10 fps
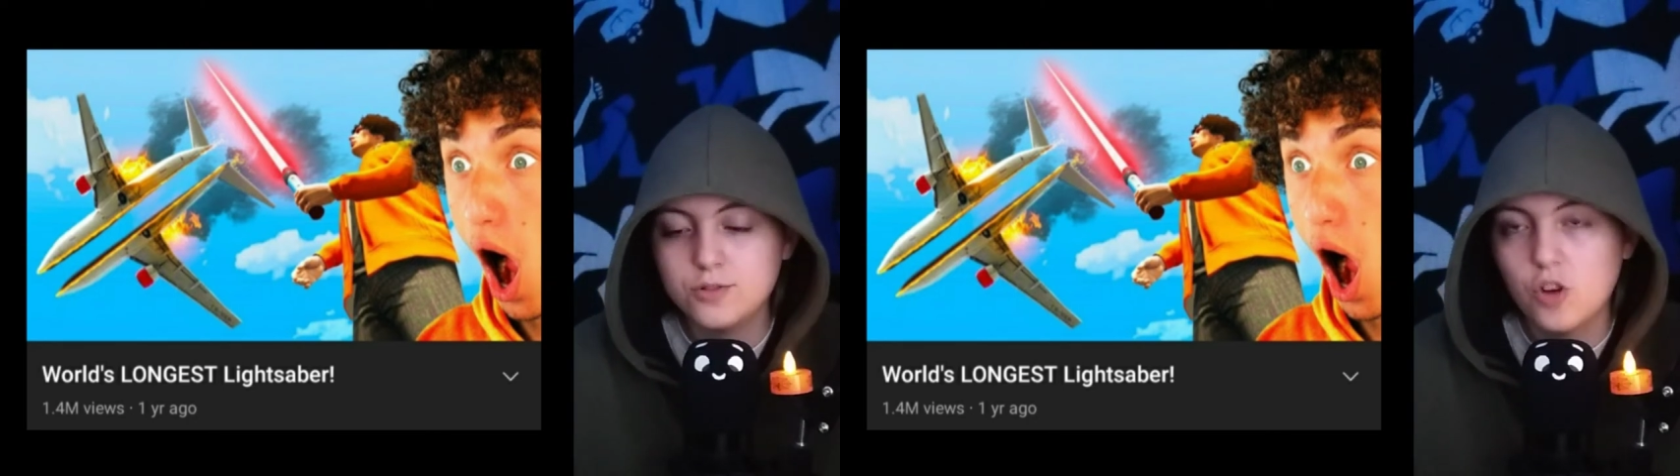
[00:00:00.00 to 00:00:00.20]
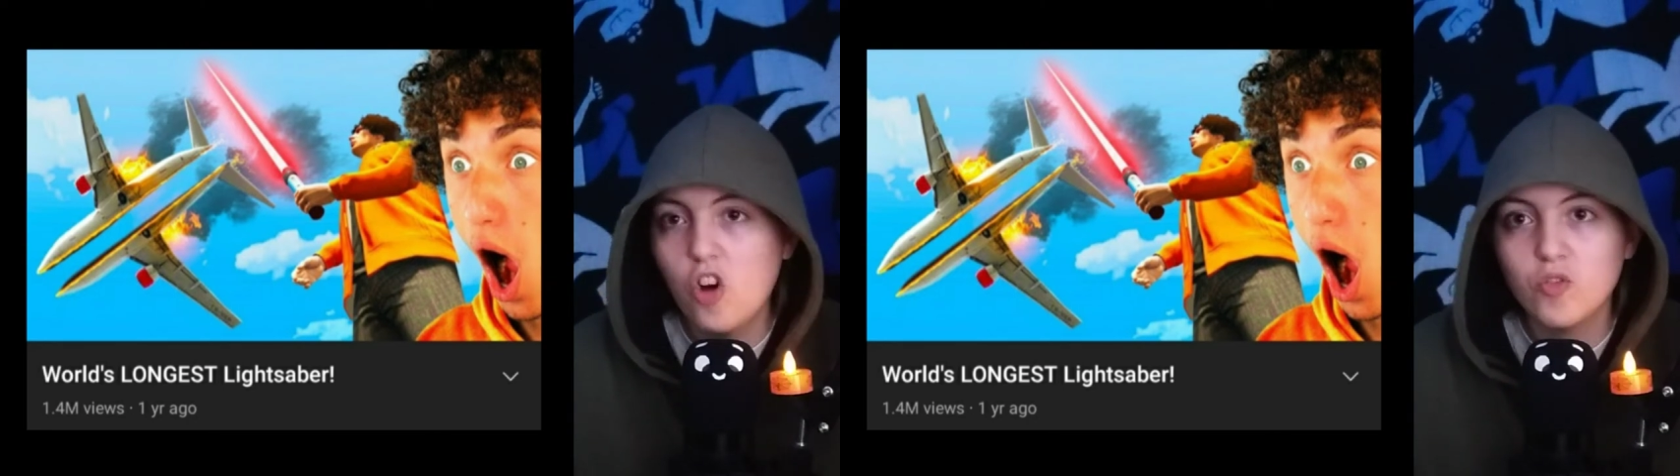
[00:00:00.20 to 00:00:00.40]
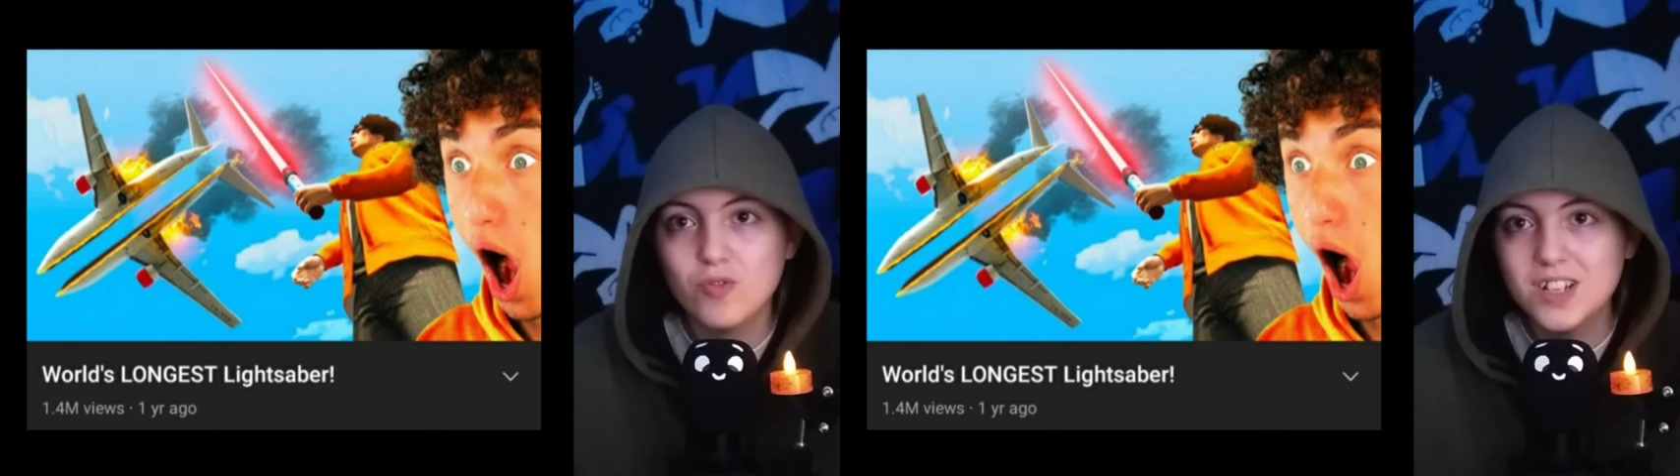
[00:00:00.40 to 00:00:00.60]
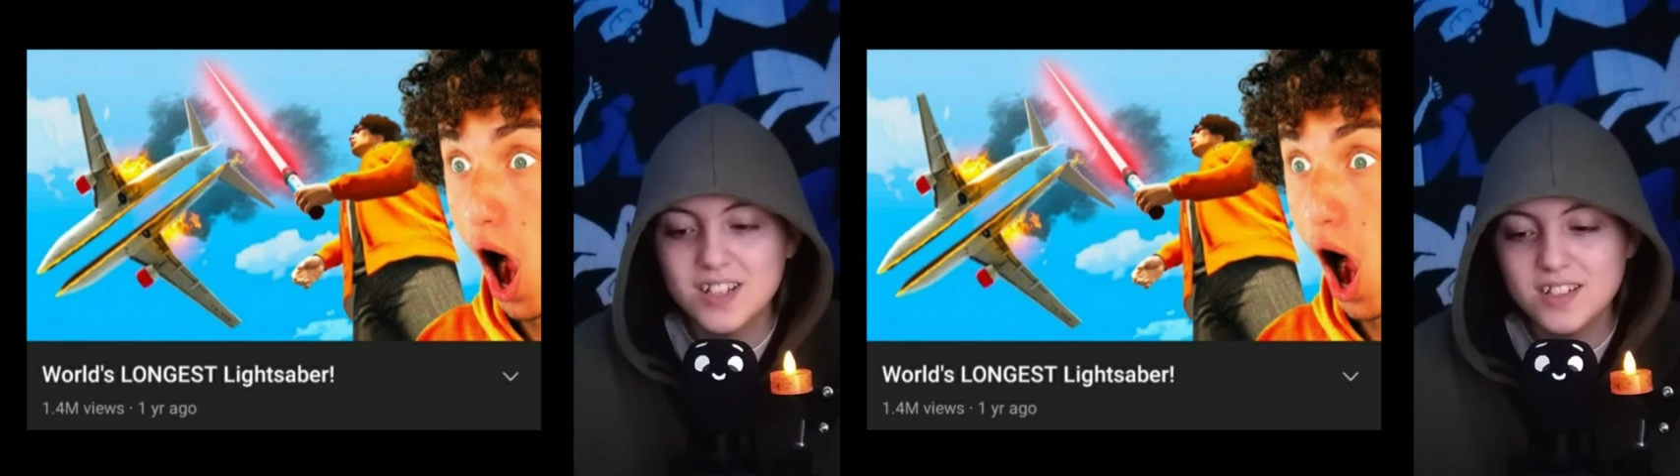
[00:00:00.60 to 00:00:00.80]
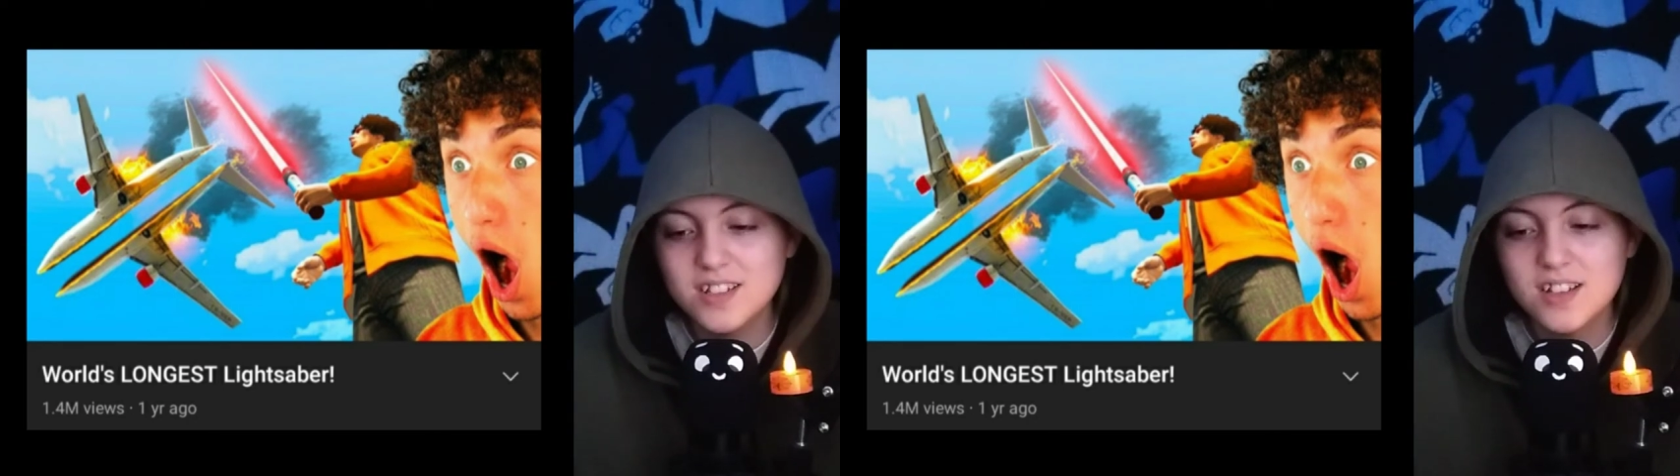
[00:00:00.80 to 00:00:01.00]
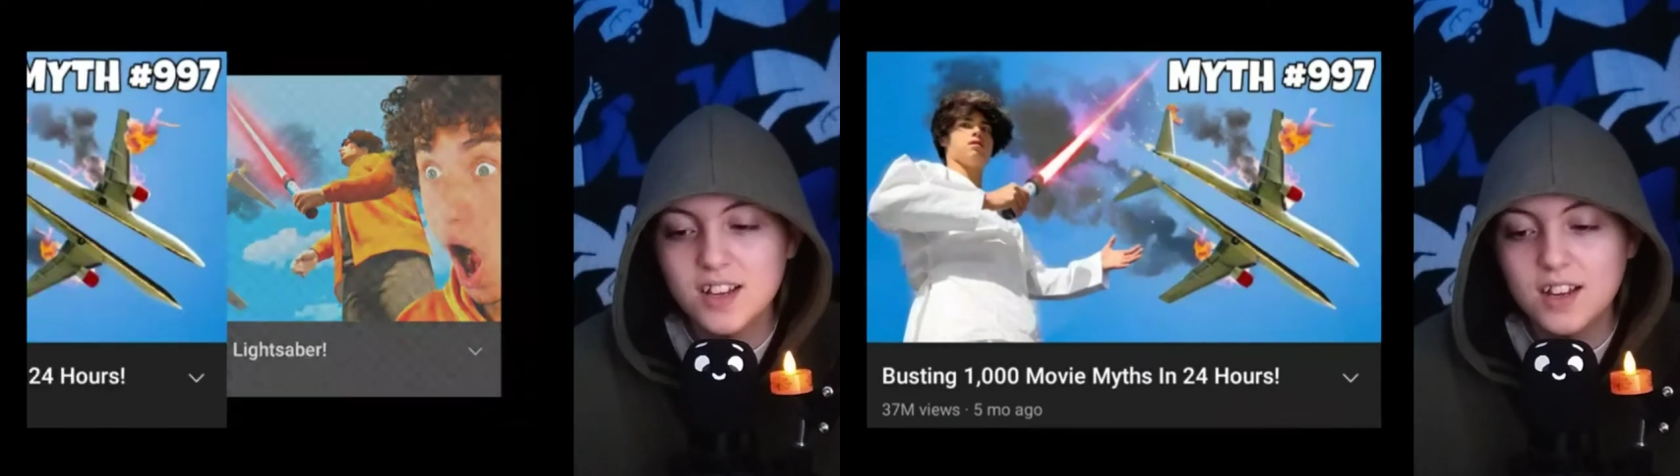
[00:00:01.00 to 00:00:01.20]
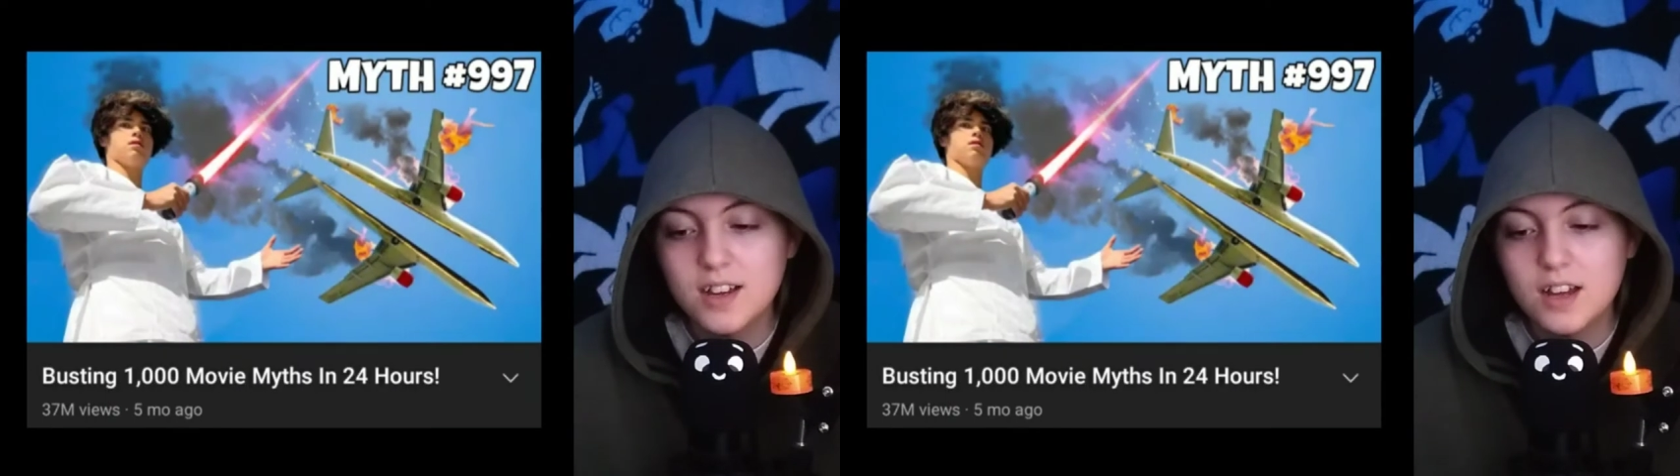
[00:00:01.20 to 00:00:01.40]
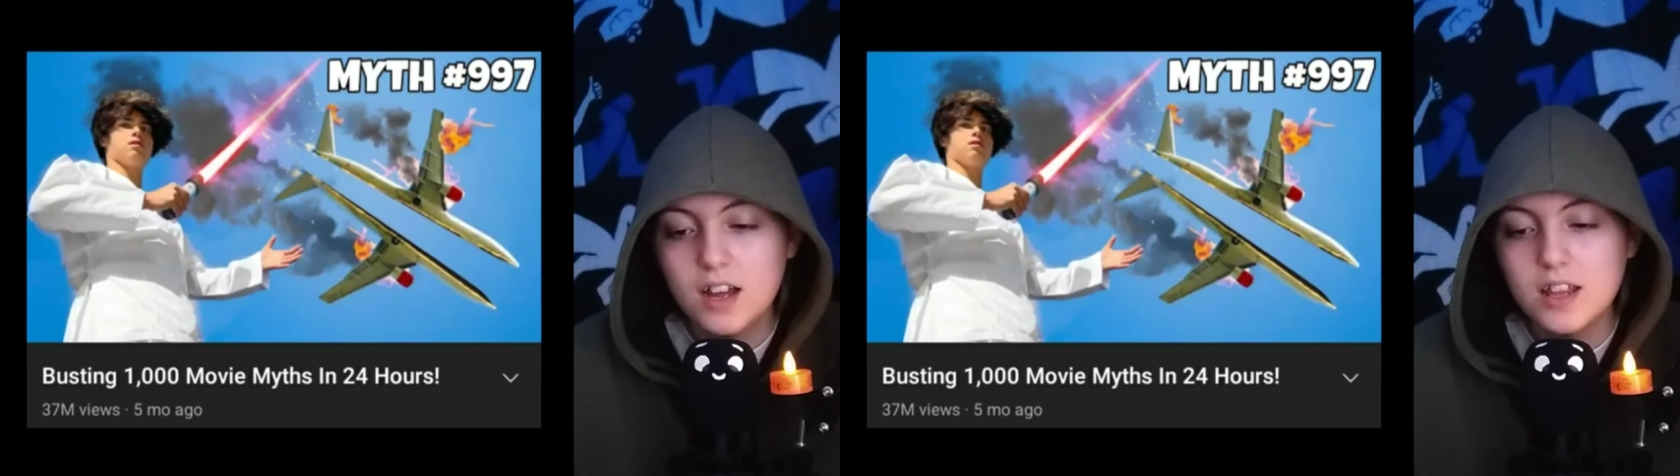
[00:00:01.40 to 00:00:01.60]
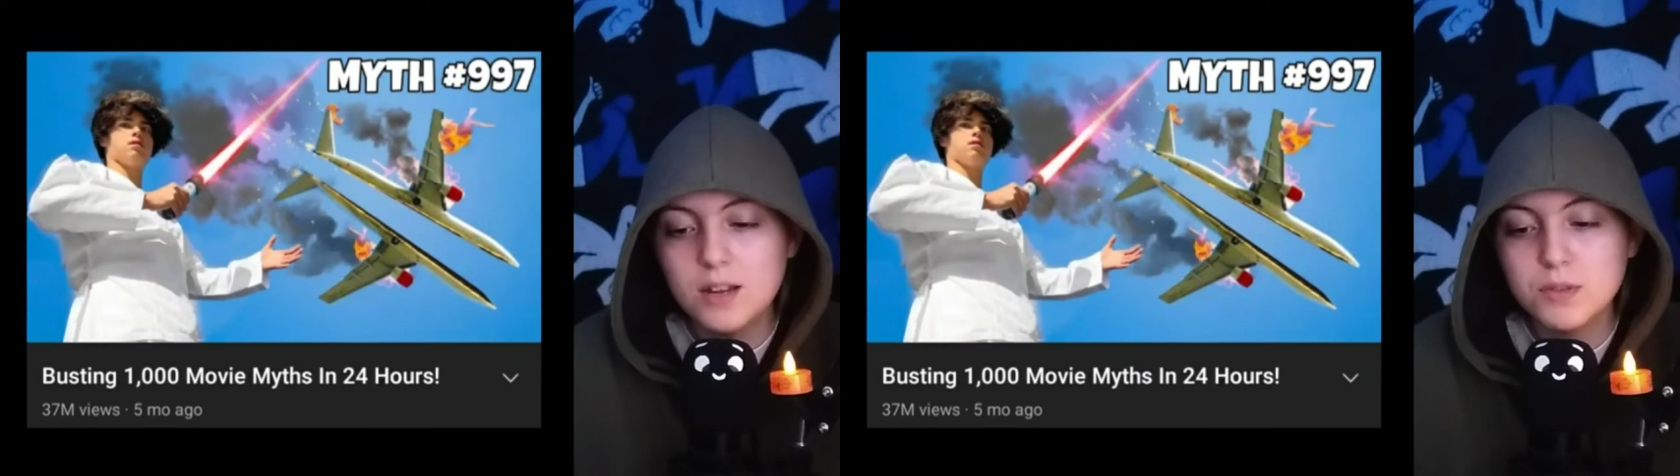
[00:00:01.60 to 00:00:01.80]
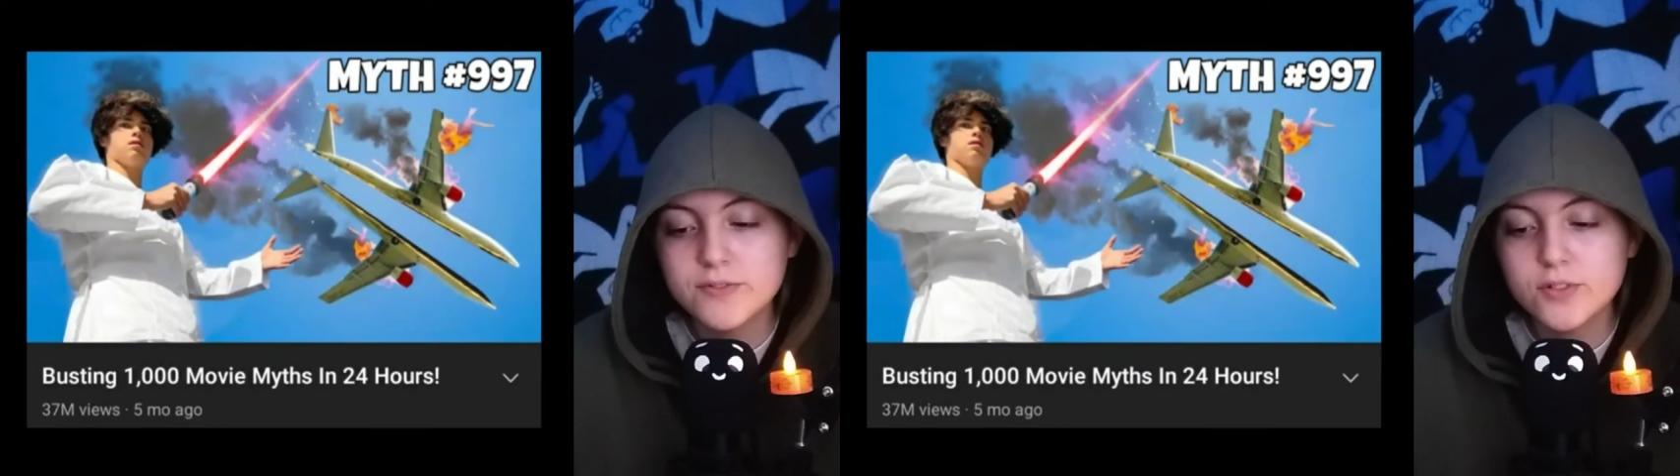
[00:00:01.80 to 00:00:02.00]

Not really. And then we've